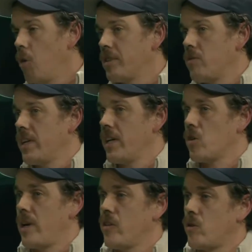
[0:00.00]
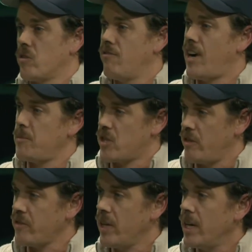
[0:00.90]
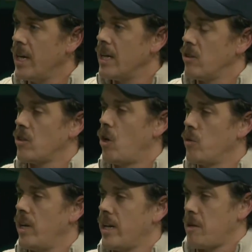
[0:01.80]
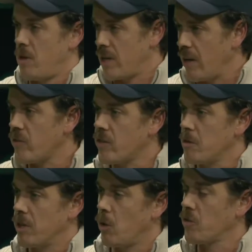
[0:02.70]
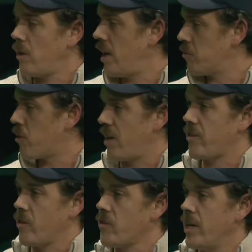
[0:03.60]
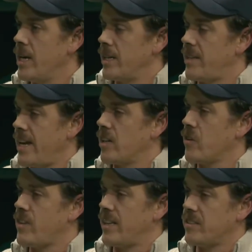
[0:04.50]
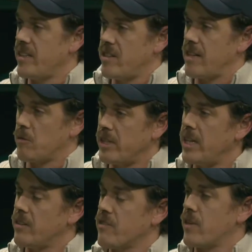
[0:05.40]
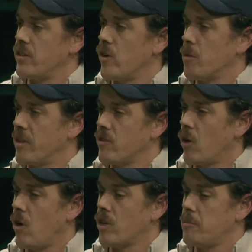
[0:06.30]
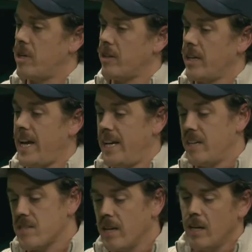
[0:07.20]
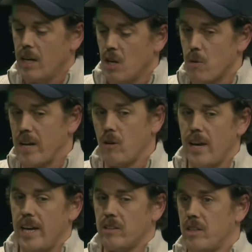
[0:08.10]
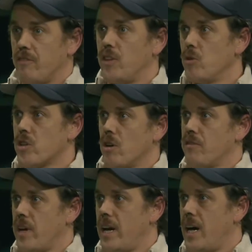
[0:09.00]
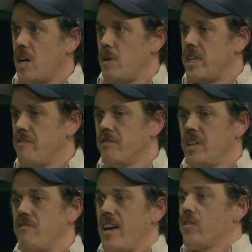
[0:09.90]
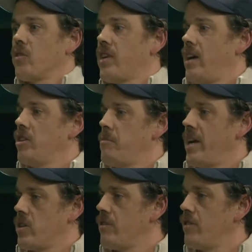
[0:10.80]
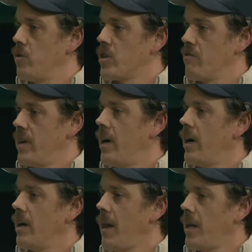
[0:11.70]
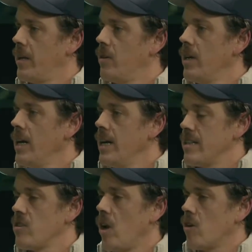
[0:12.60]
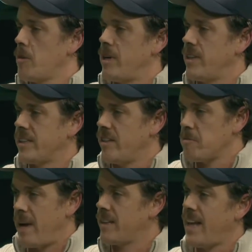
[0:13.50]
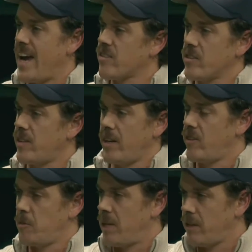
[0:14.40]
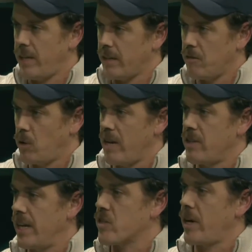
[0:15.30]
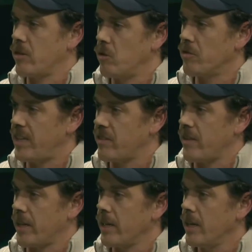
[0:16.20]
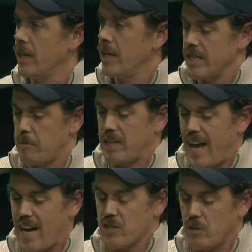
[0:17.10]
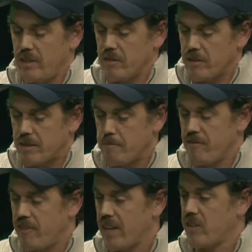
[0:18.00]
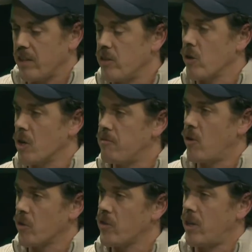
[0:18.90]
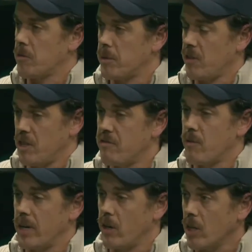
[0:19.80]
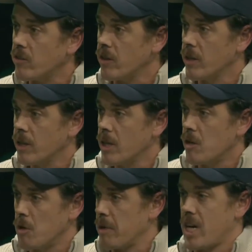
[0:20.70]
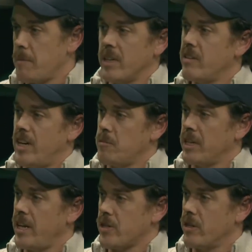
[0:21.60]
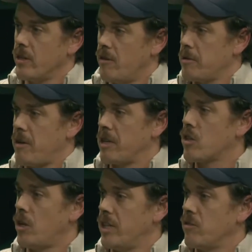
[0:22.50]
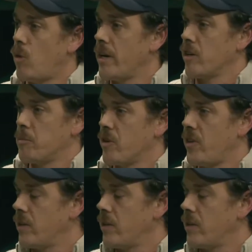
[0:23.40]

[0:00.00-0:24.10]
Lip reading: that we can create a certain vibe shift, not only like among us, but also around Brussels, that they understand that this is like, we need a different Europe. It's no longer about like, hey, let's regulate the future of AI when even the investors cannot imagine the future of AI. You know, it's no longer about like this mental exercises about like whatever they're trying to do with that thing. It's about actually fixing Europe for startups, because if we're not, we're becoming a developing nation, or a developing continent, 100%.